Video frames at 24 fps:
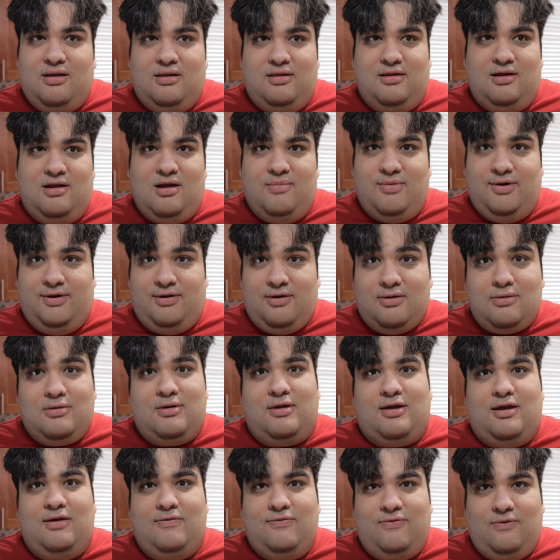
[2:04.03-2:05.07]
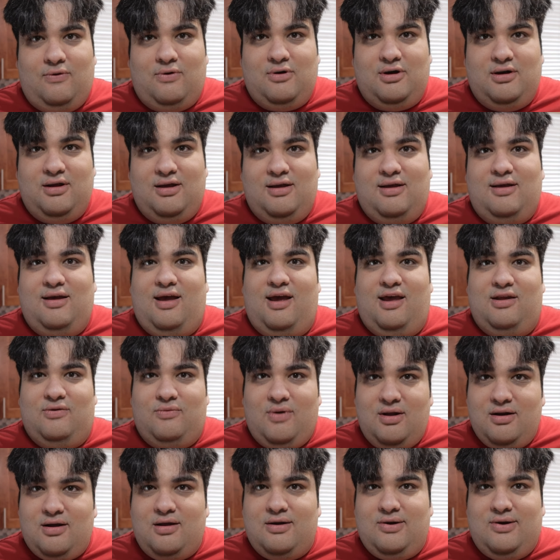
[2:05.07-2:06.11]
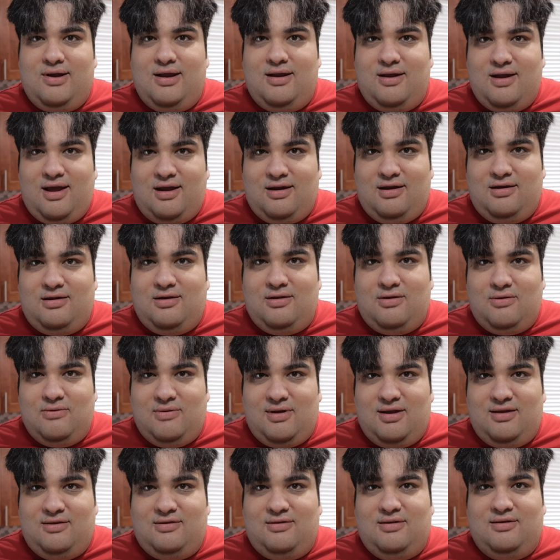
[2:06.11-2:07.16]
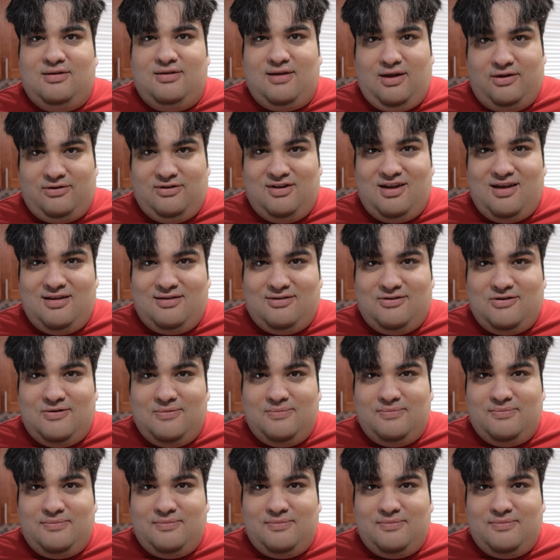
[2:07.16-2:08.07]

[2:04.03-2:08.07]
The number you're looking for is 190 degrees Celsius.